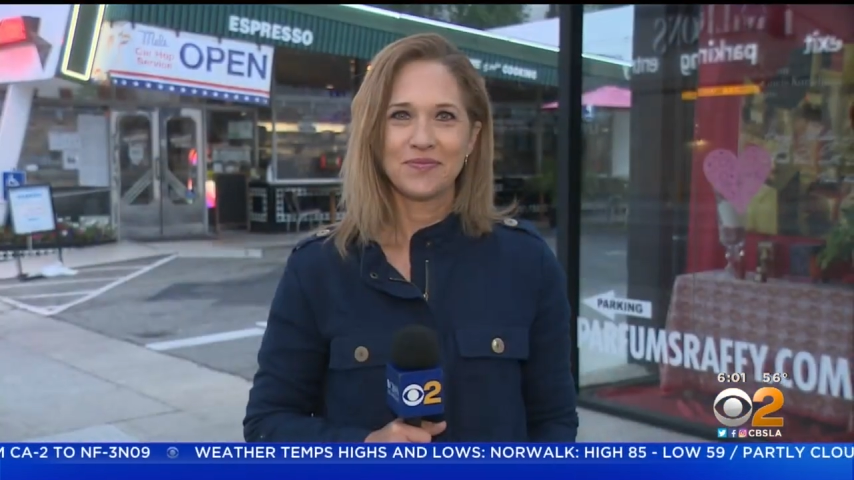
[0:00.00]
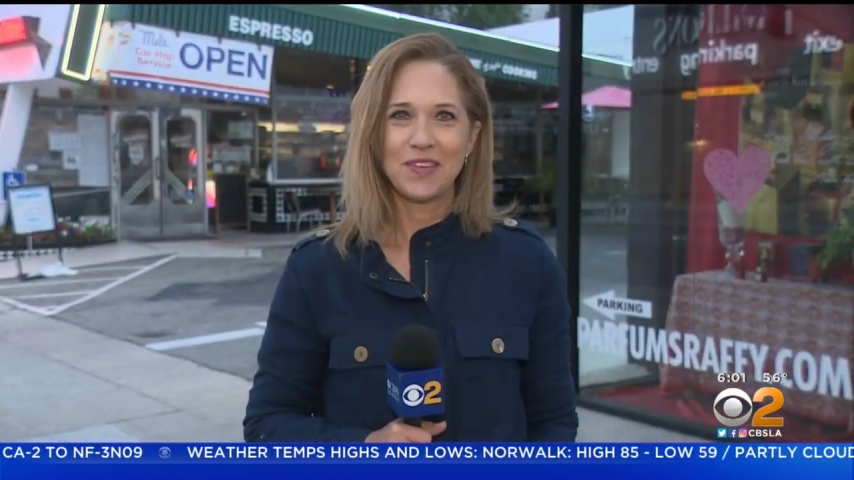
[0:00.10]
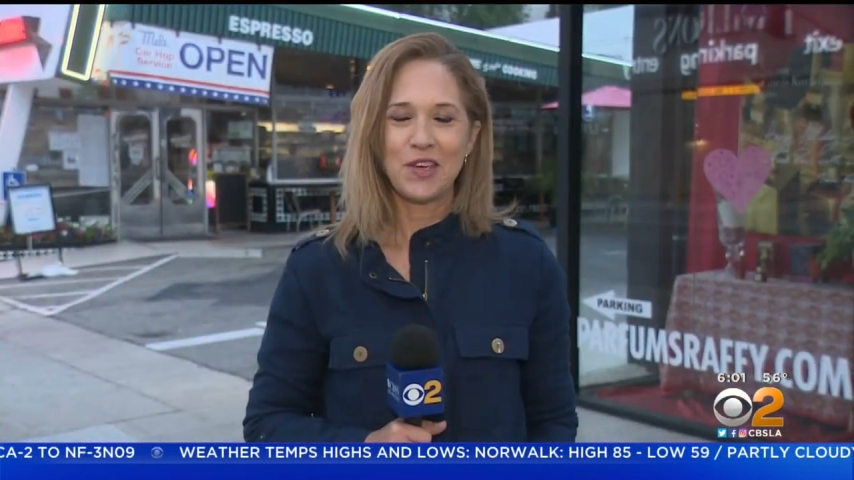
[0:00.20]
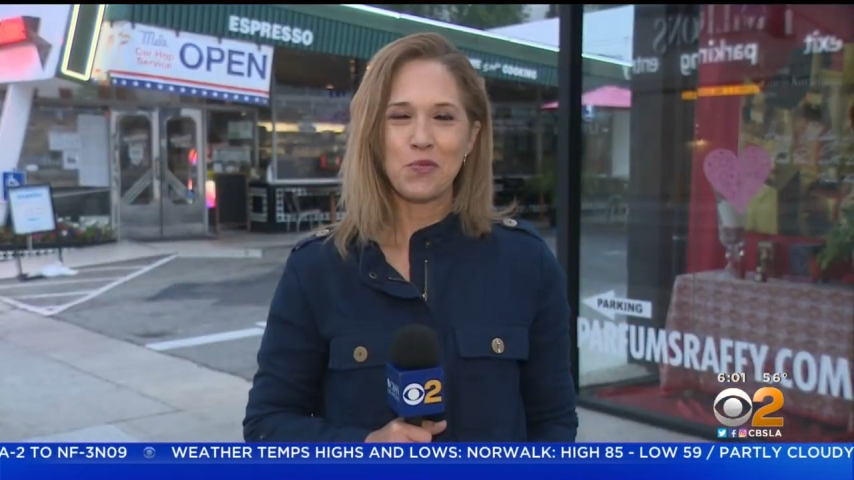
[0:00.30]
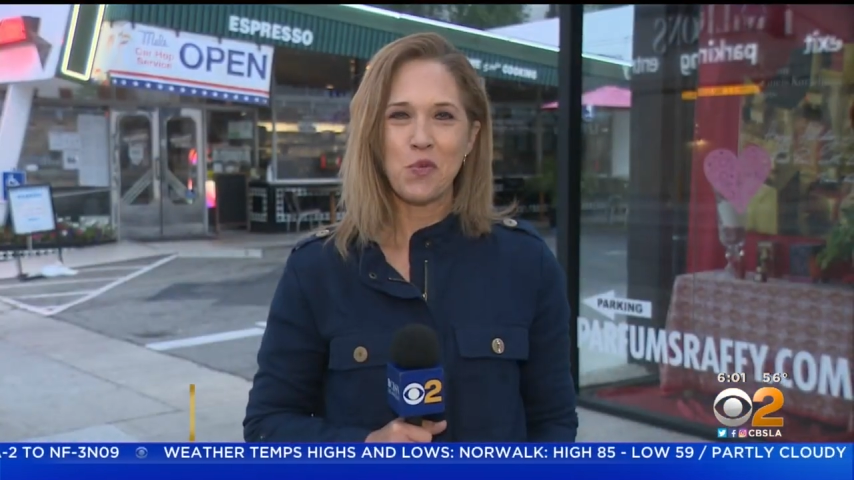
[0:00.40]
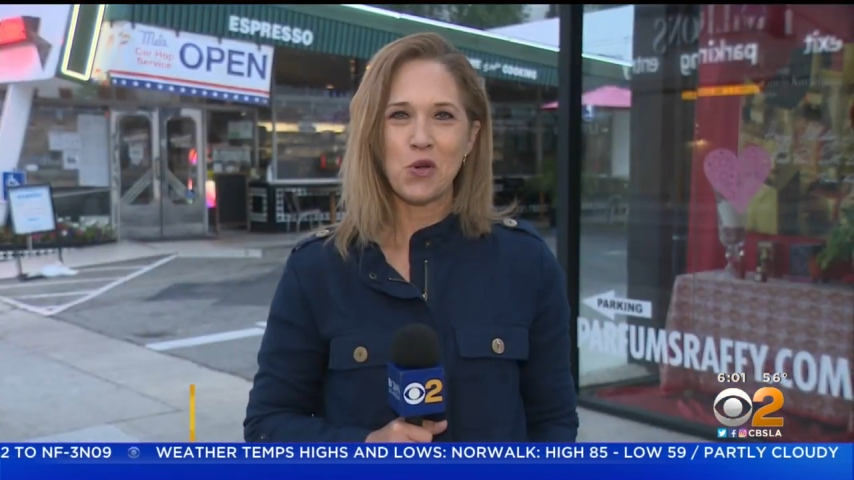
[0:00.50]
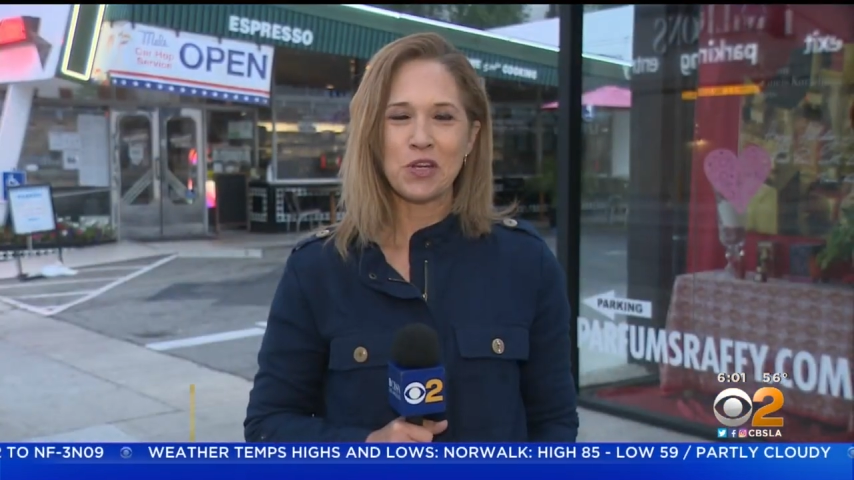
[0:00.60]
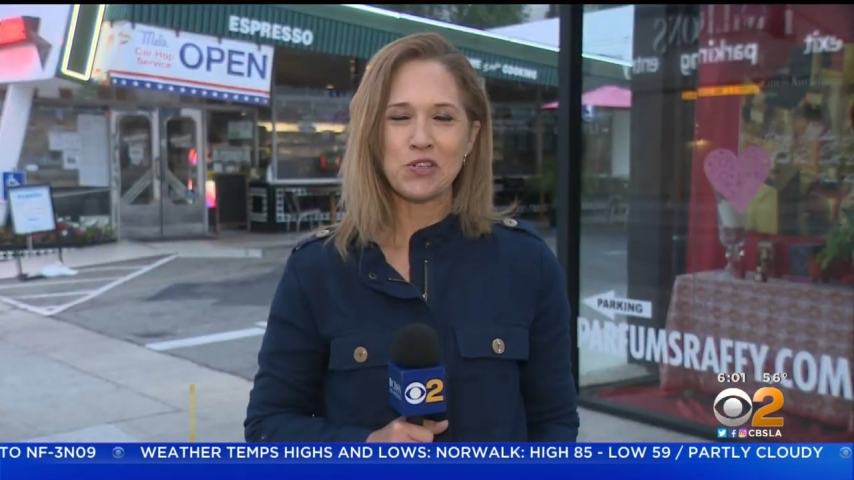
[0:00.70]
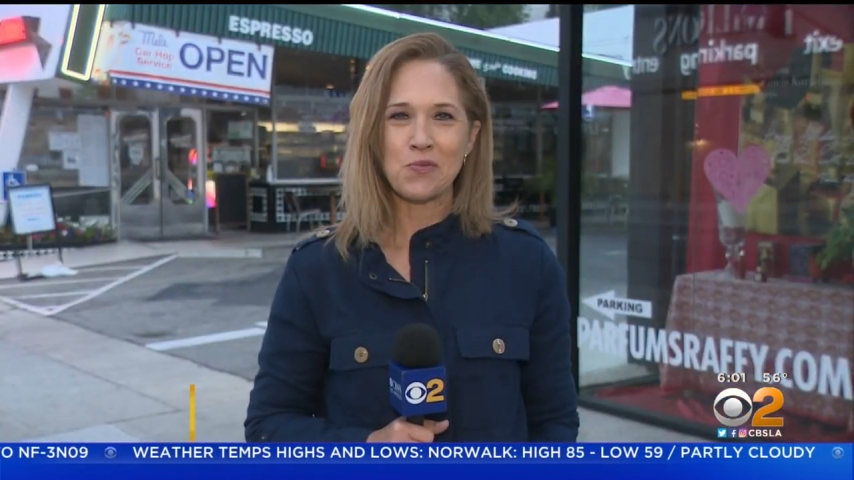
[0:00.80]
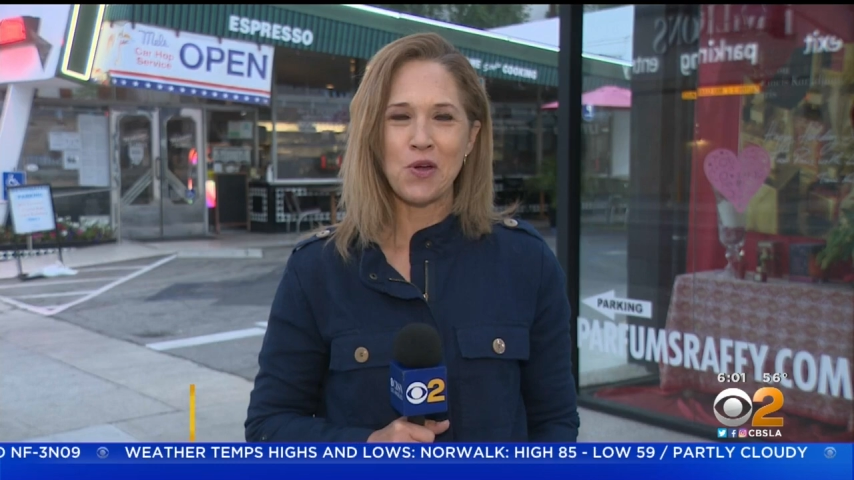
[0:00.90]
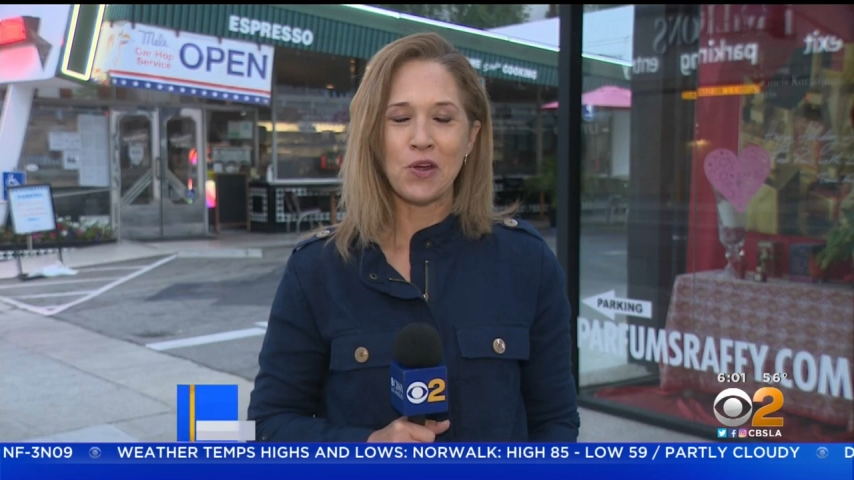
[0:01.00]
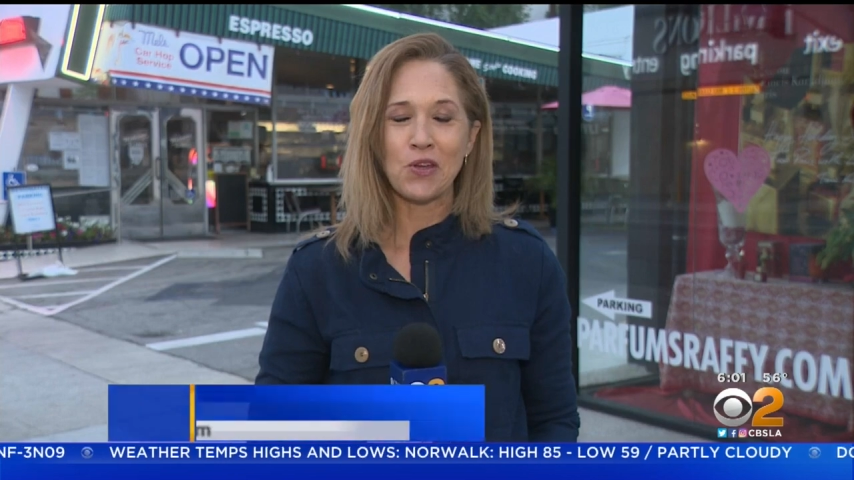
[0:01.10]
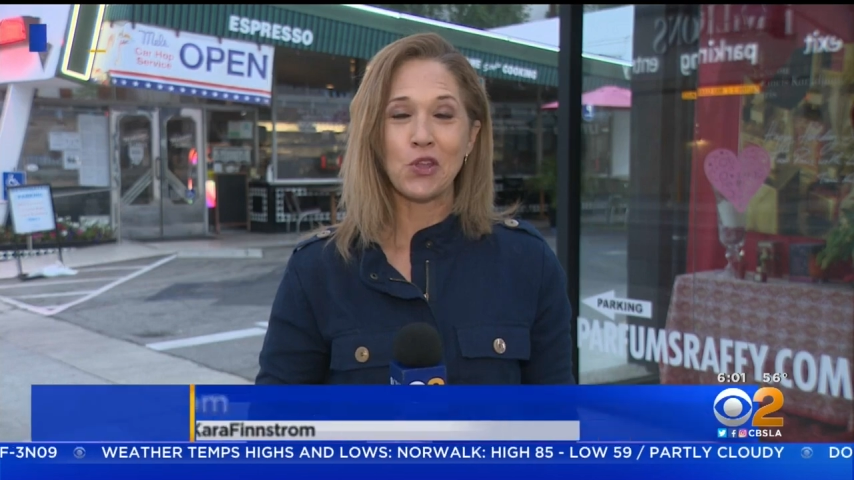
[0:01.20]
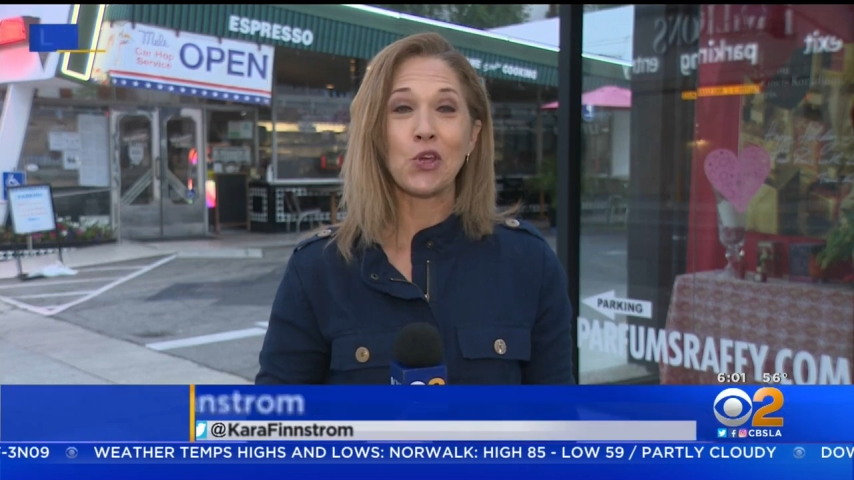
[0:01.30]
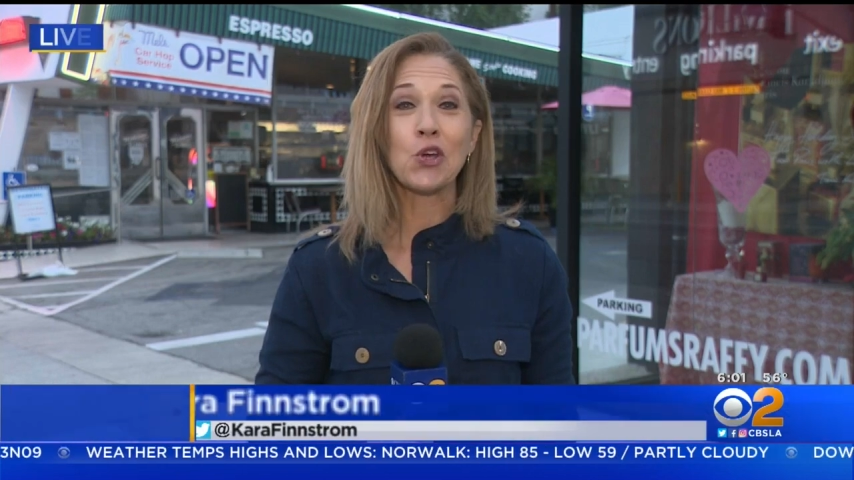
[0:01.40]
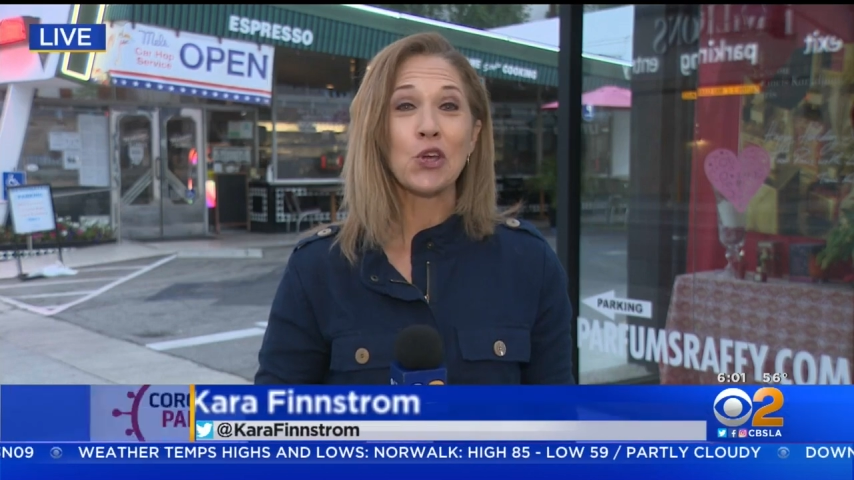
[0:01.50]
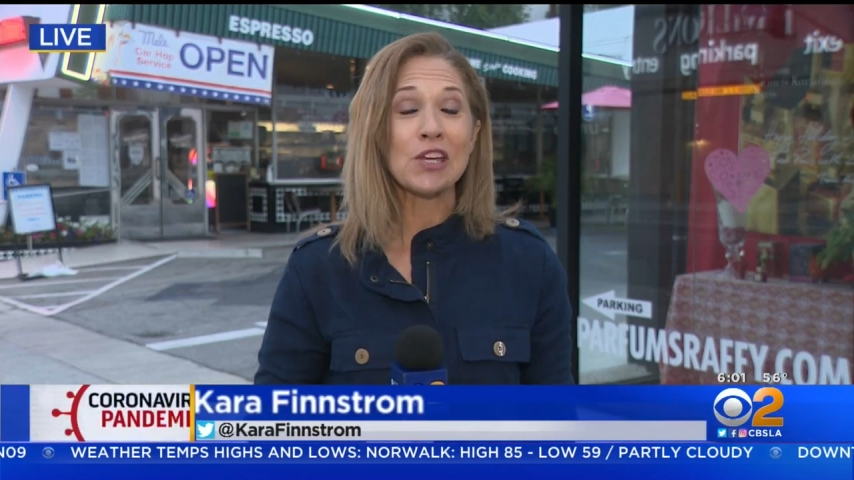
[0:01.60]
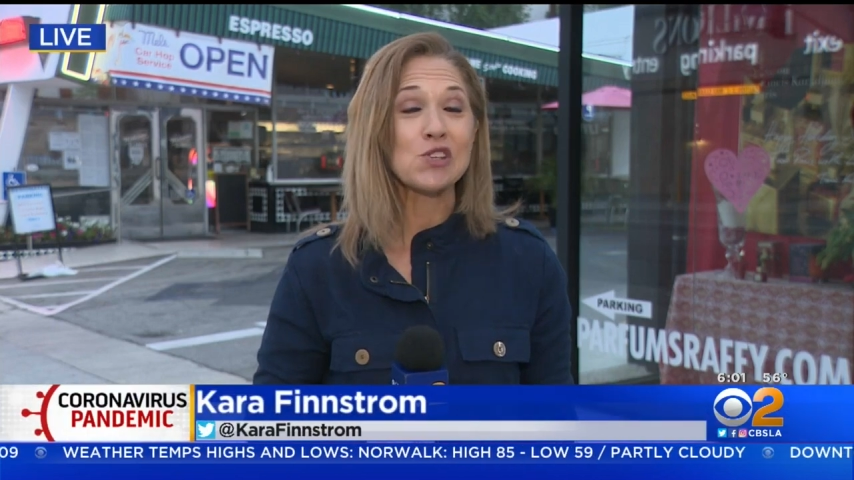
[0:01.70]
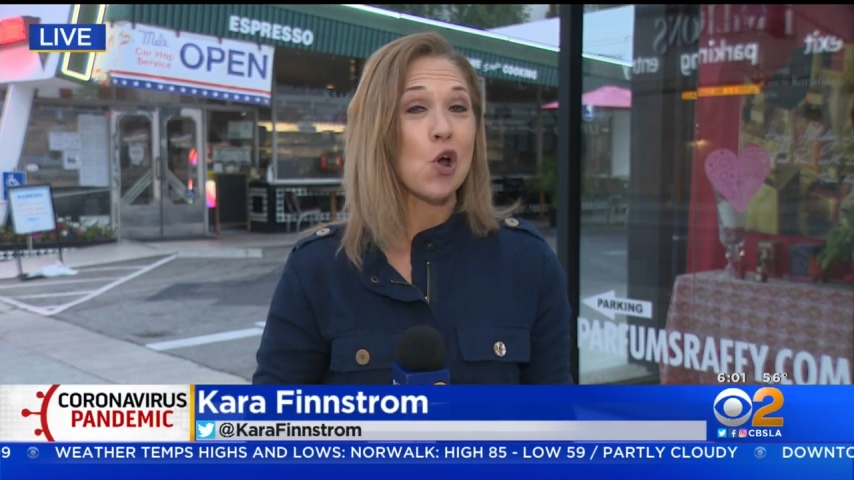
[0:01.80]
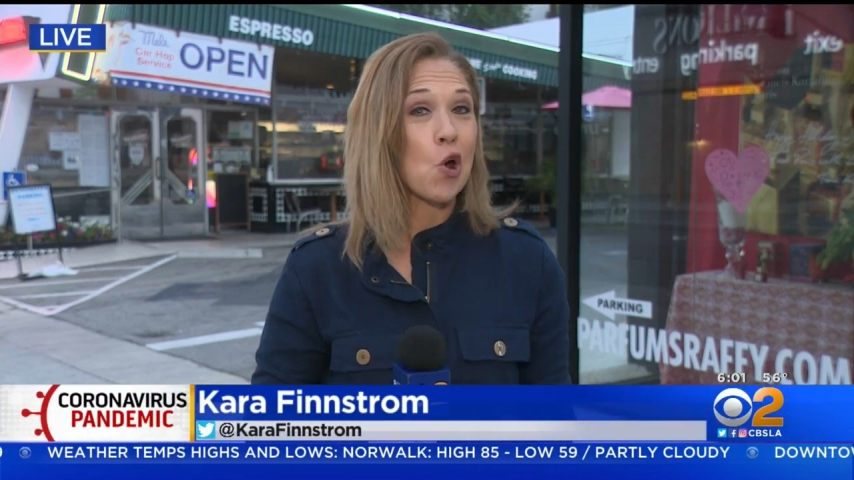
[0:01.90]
Good morning, DeMarco. The cook is